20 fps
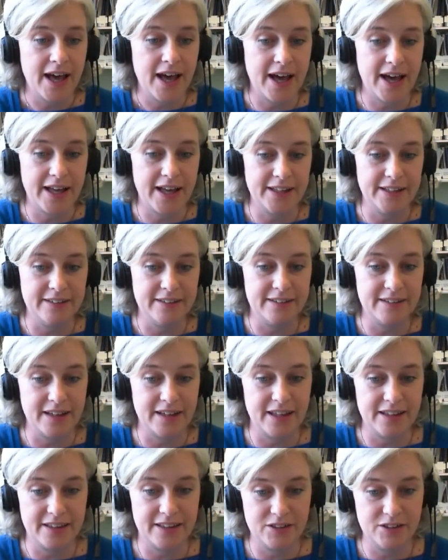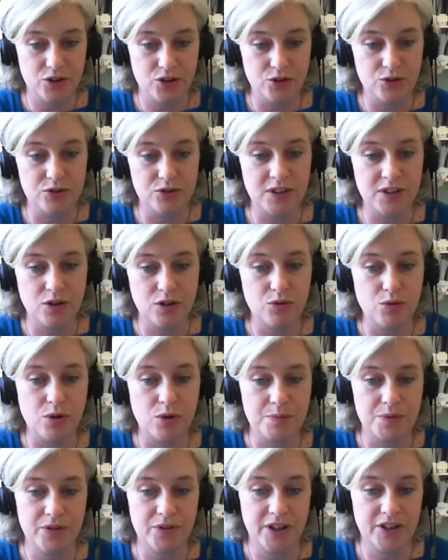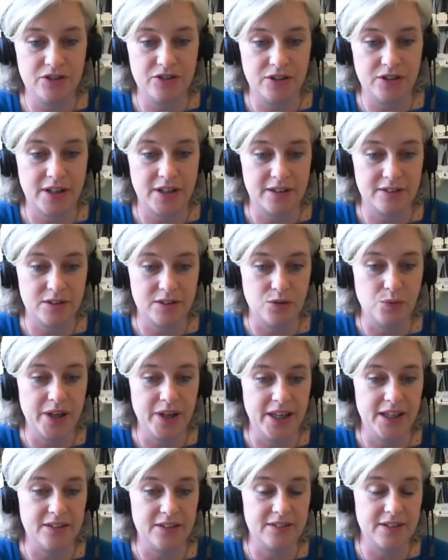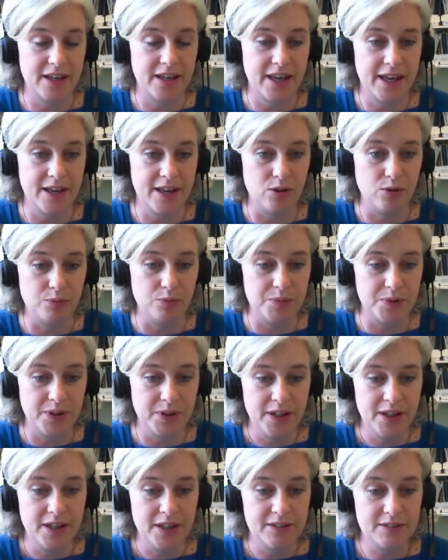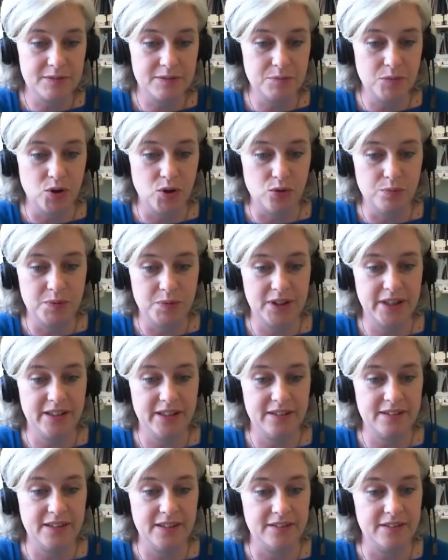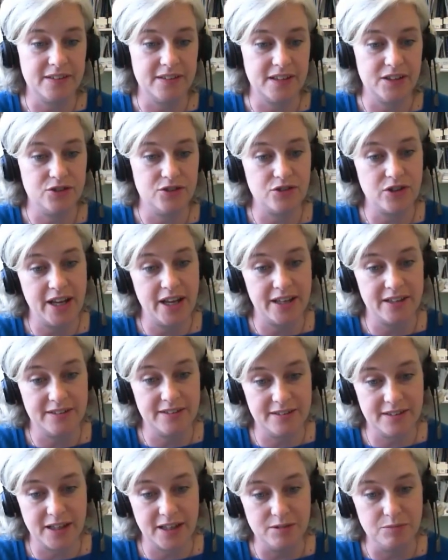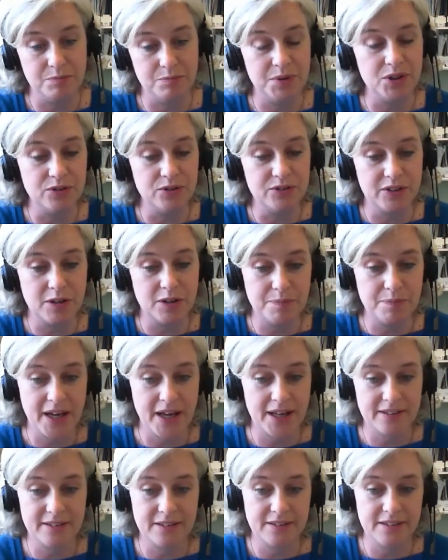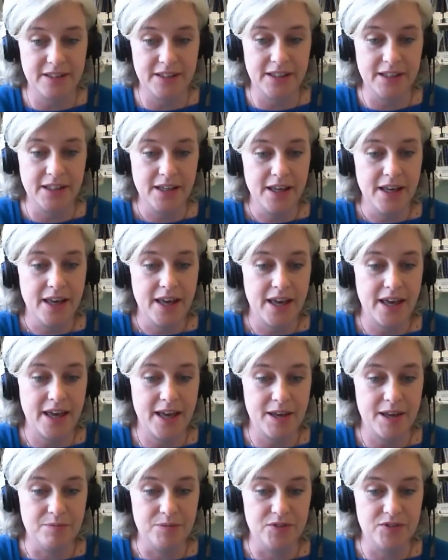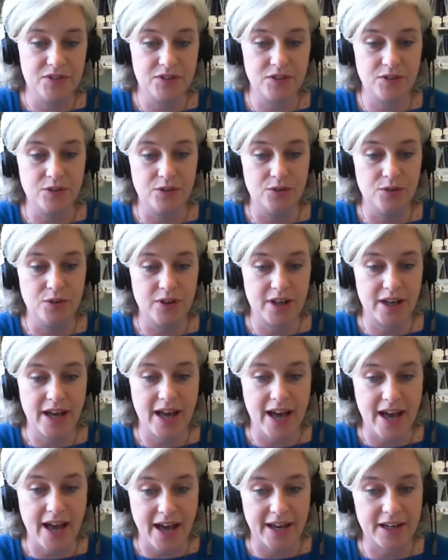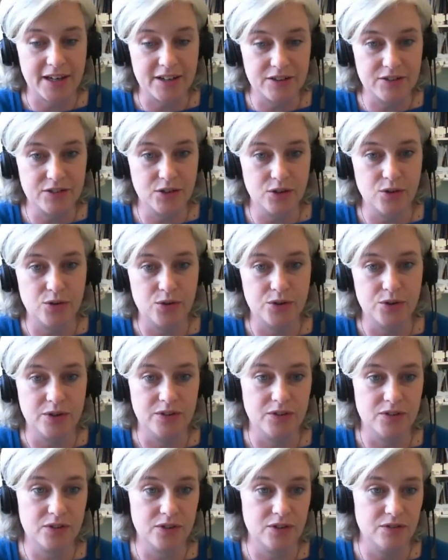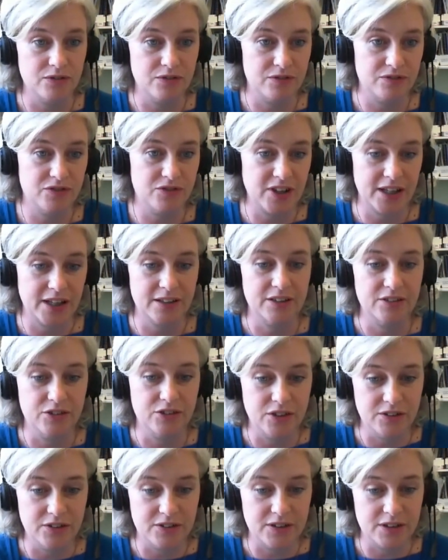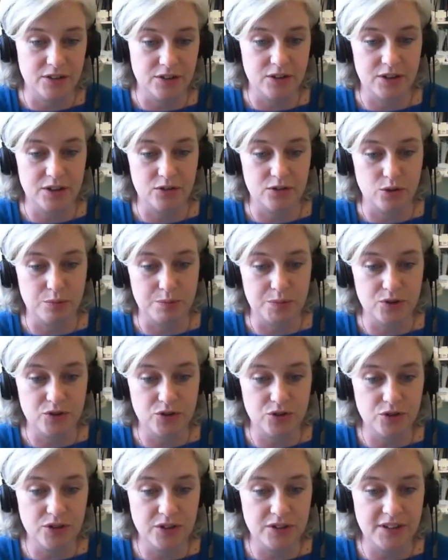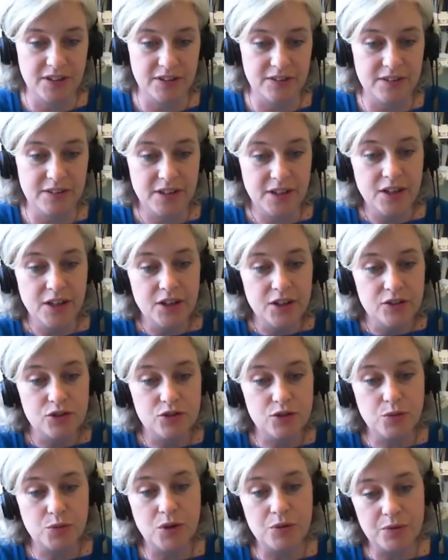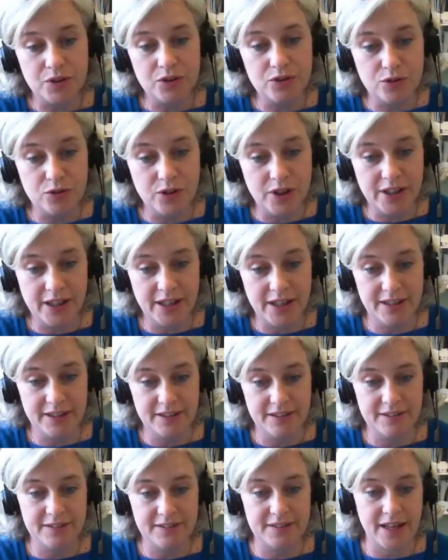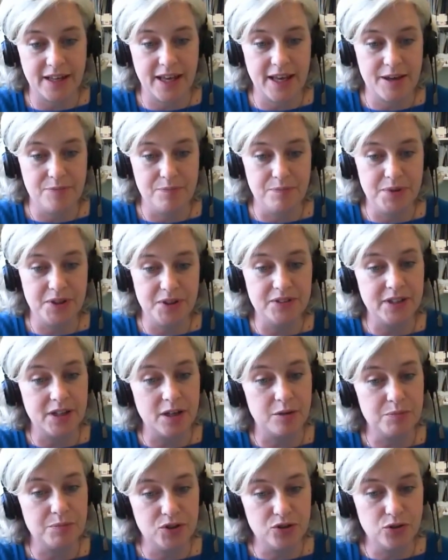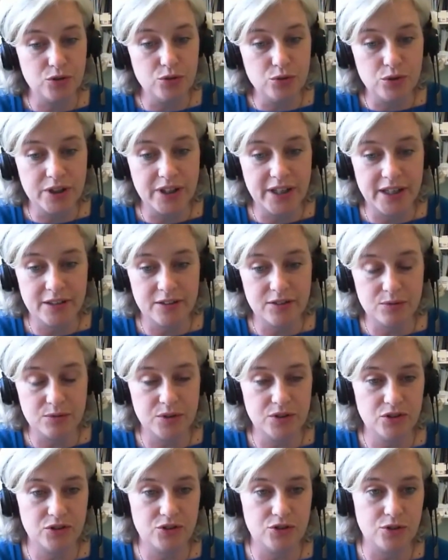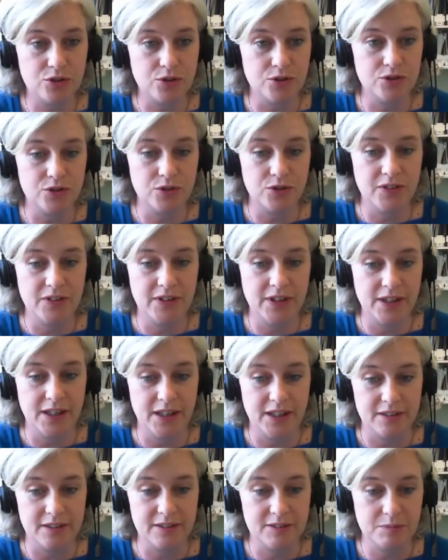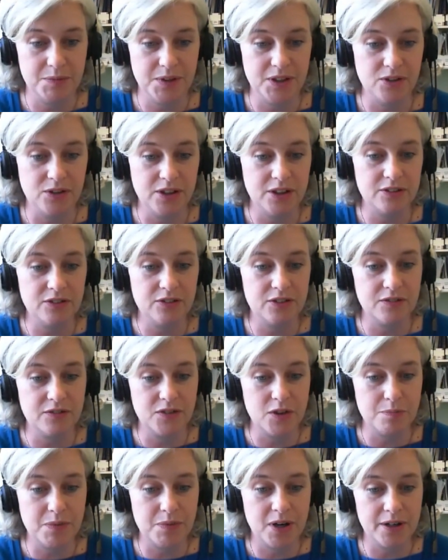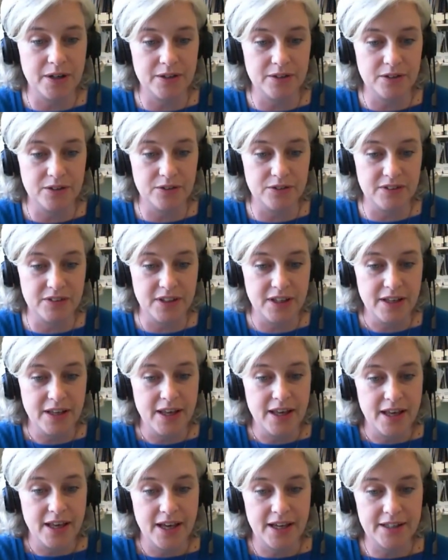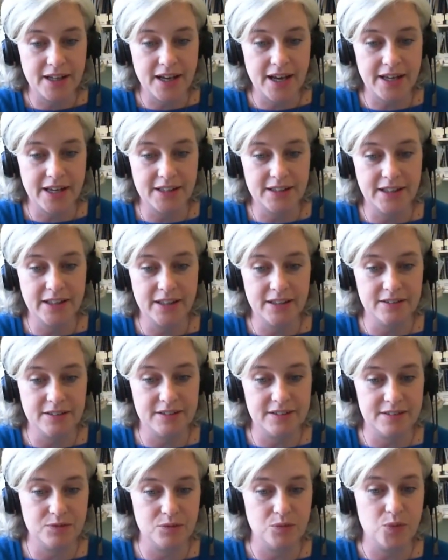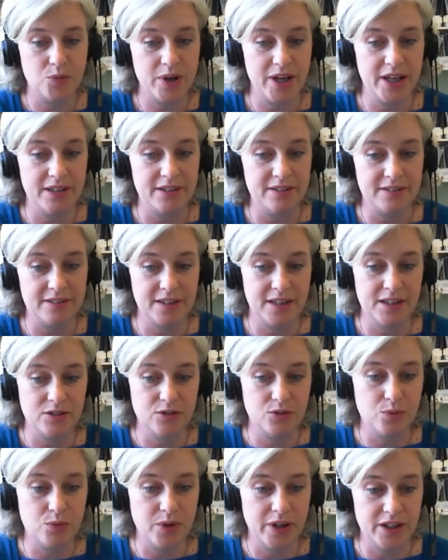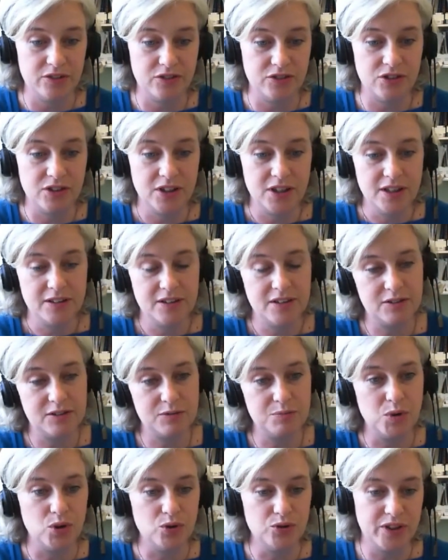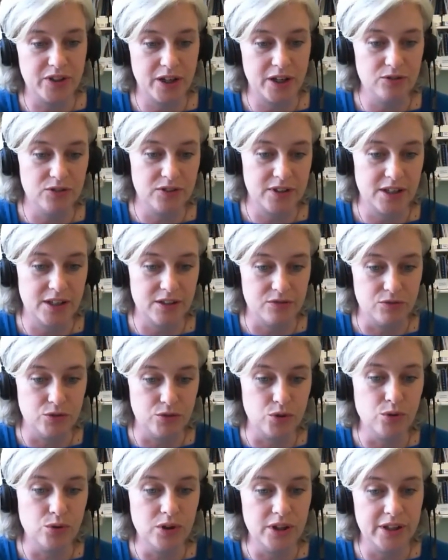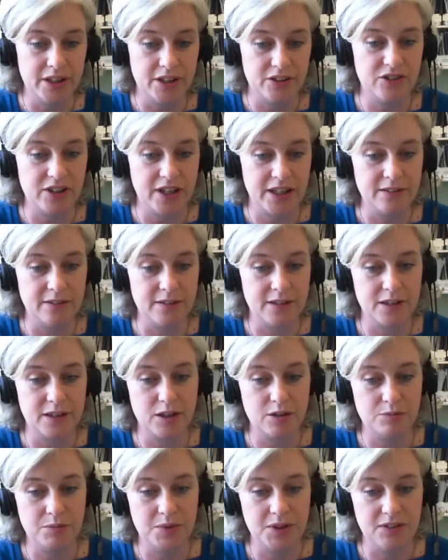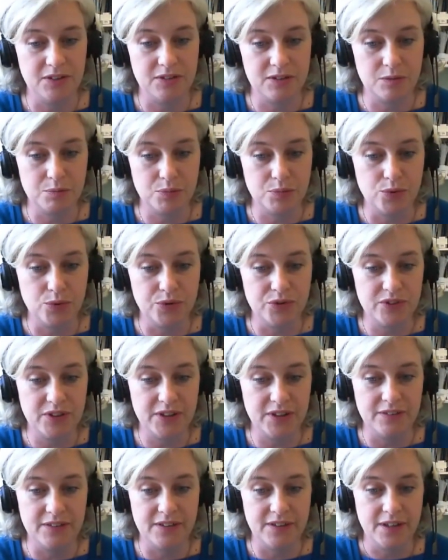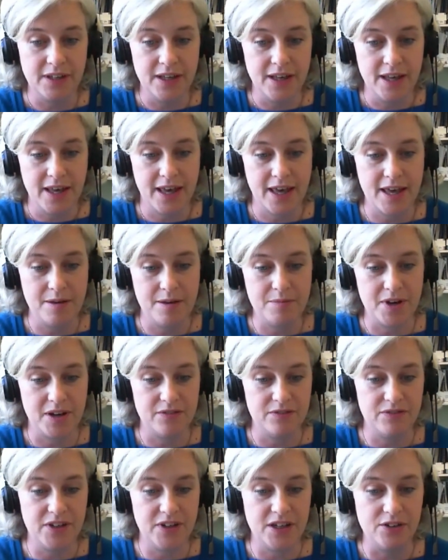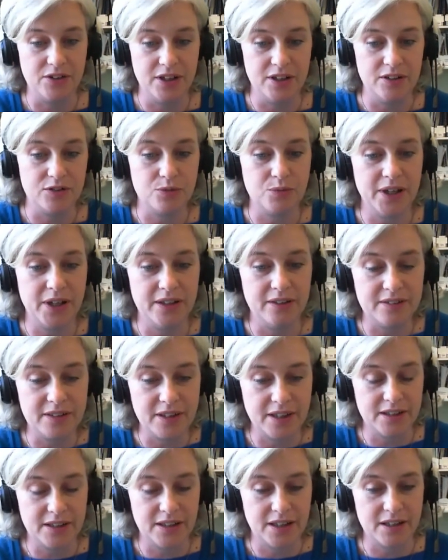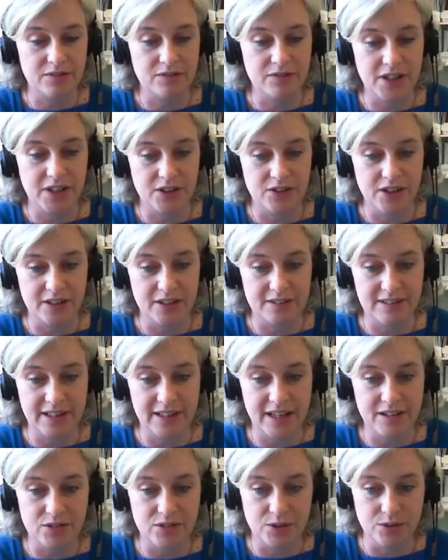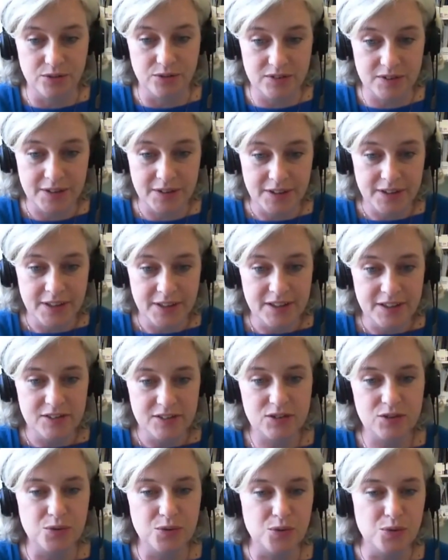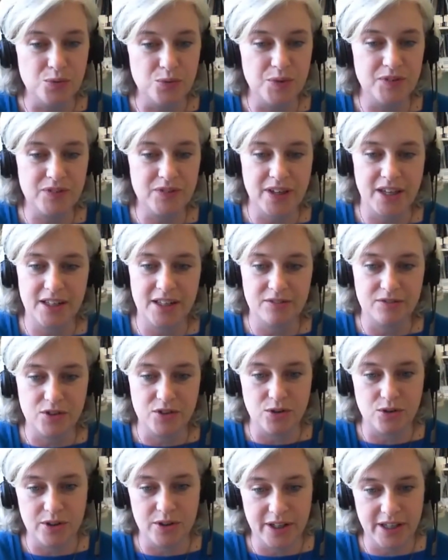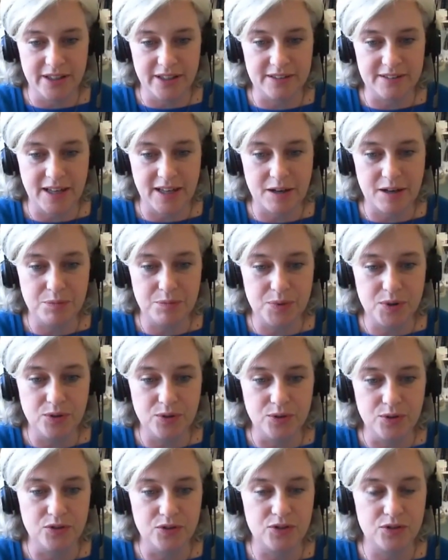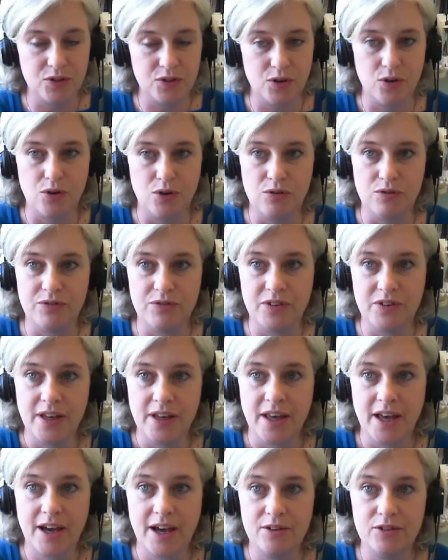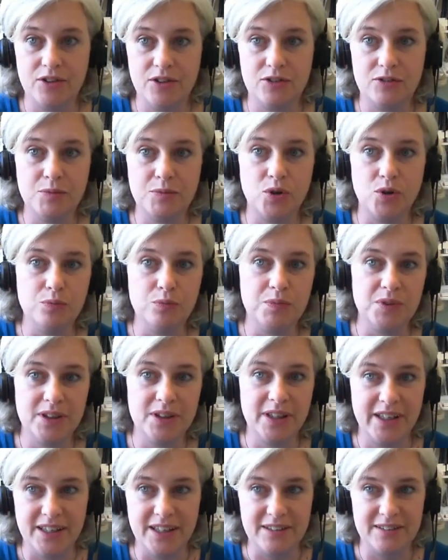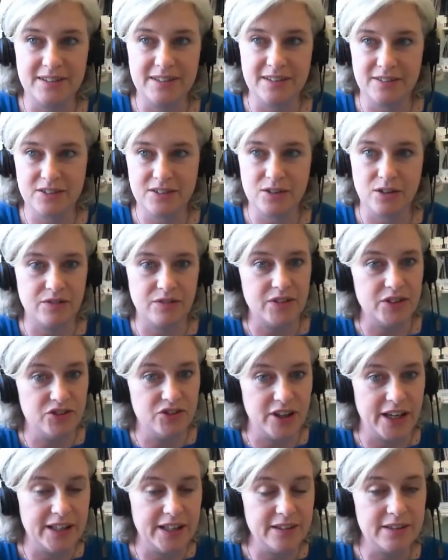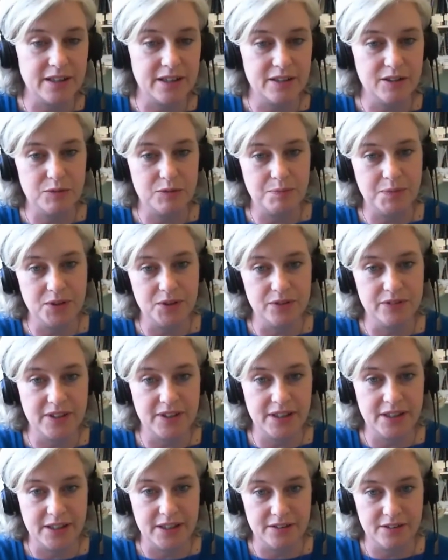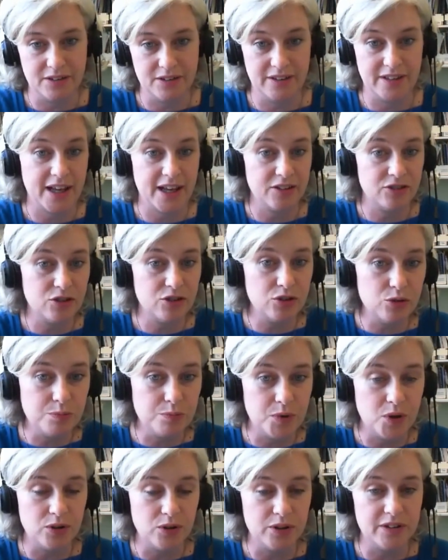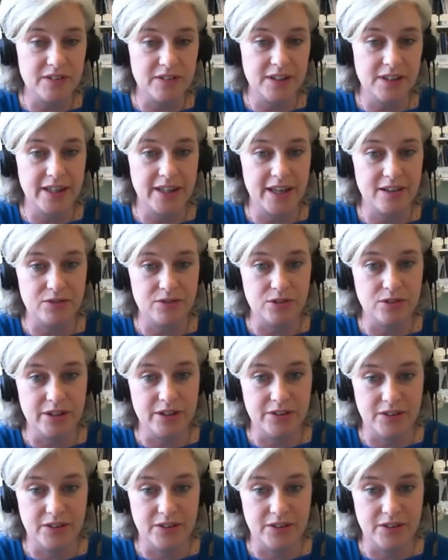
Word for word: and using cooperation as a way to help small places address and build capacity um, to act on sort of challenges and, and opportunities. So what we're doing is um, building up a toolkit which draws on the experience of the partners and highlights ways in which the small town's kind of role and agenda can be supported um, at various ways and, and various levels. So we've kind of got examples of how the small place sort of agenda is built in at national policy level,